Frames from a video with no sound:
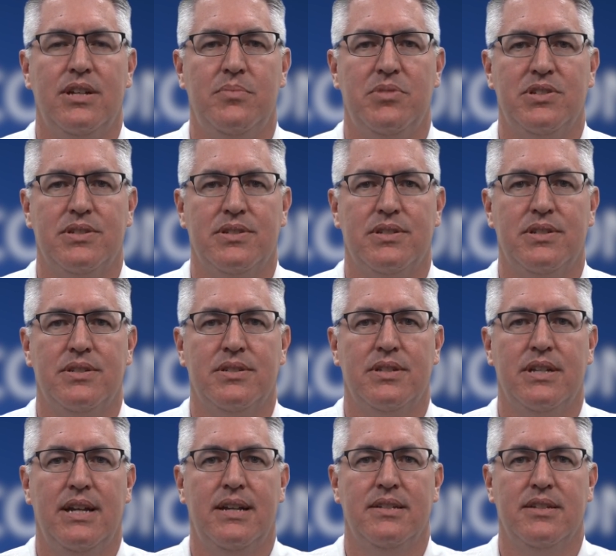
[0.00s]
and businesses
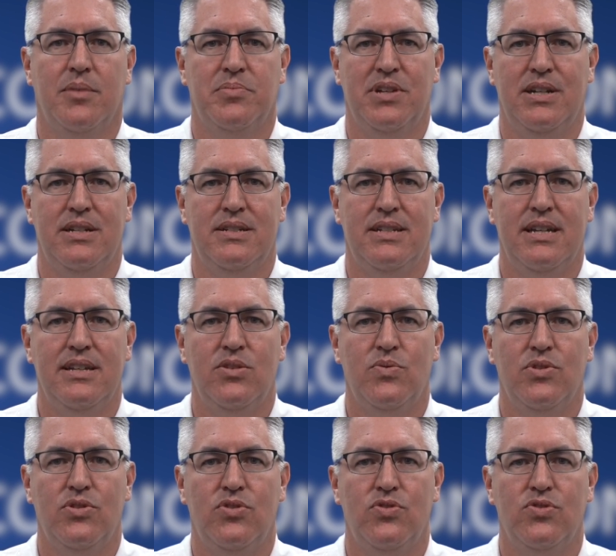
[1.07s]
and is updated daily
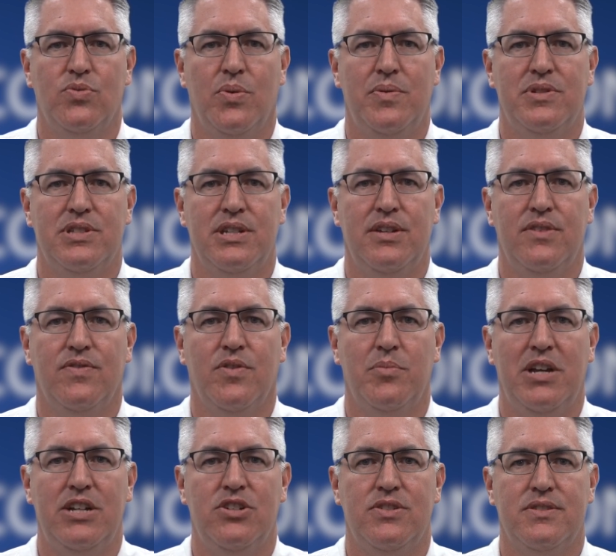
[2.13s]
with news we receive from
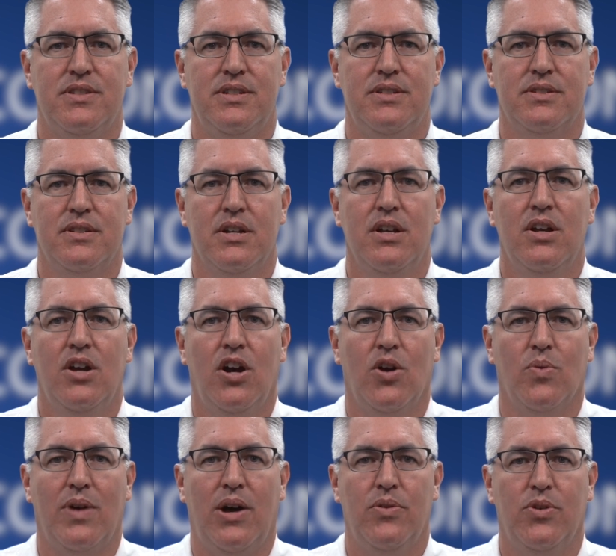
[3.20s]
agencies
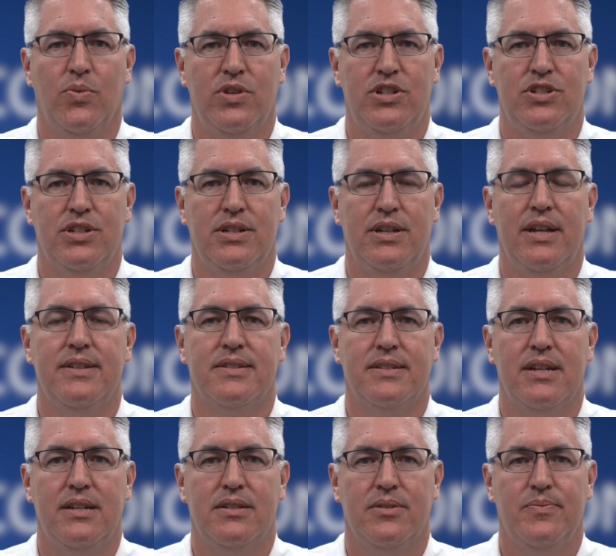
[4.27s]
around the region and
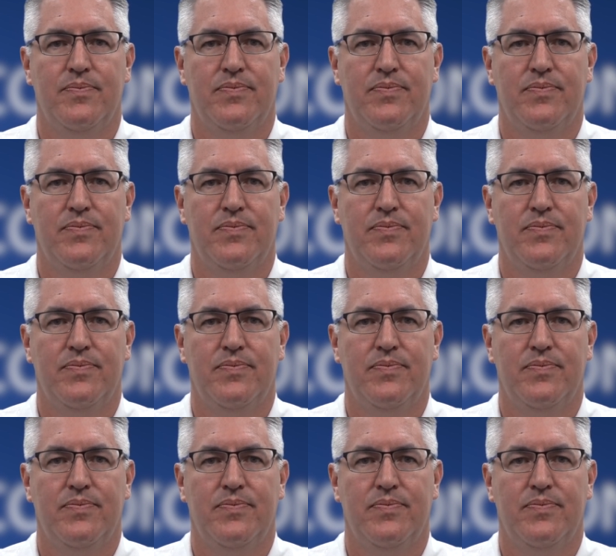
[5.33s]
state.